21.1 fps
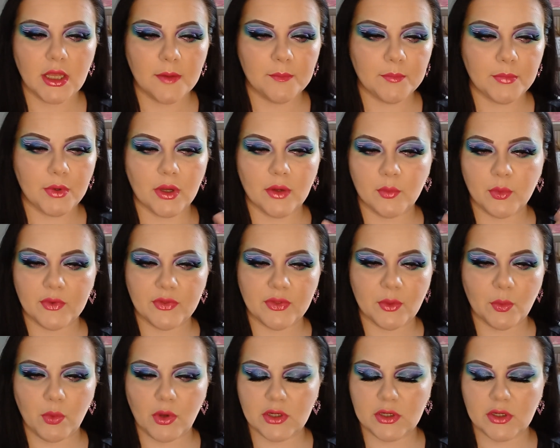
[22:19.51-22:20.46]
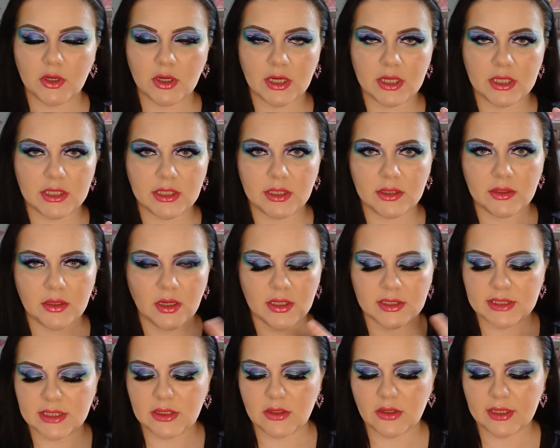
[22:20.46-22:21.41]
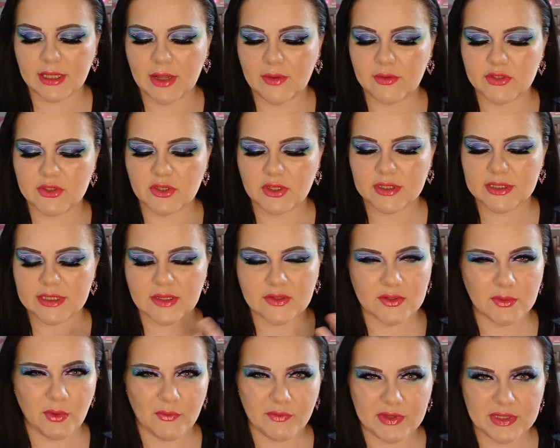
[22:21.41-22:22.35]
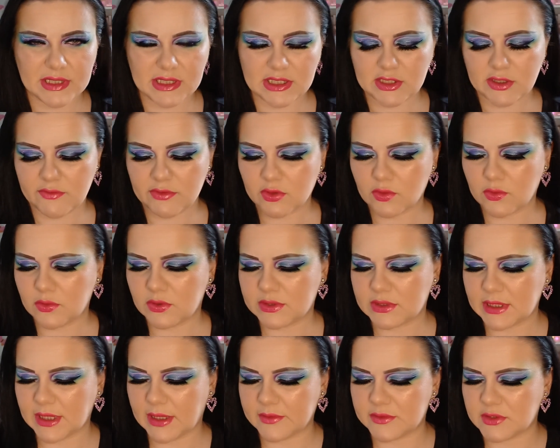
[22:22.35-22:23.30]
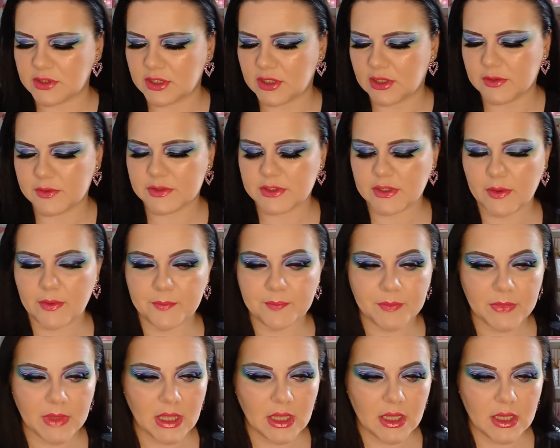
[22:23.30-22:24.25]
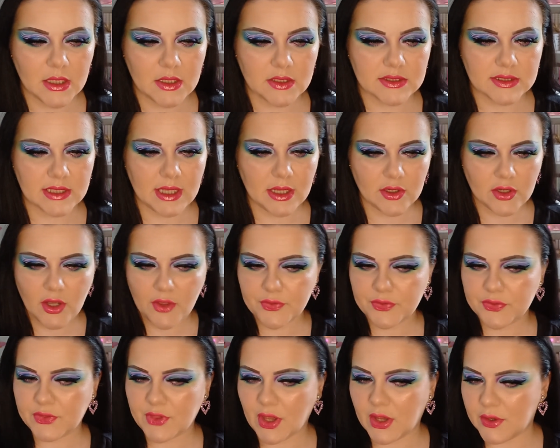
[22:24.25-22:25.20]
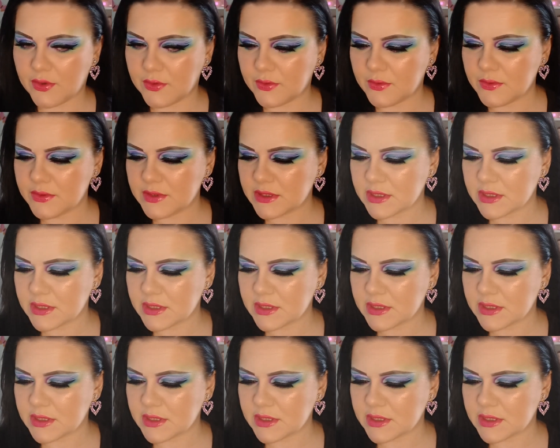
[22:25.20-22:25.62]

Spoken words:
But with the one eye, I didn't like how it turns out, so obviously you don't record that, do you? So yeah, I got those.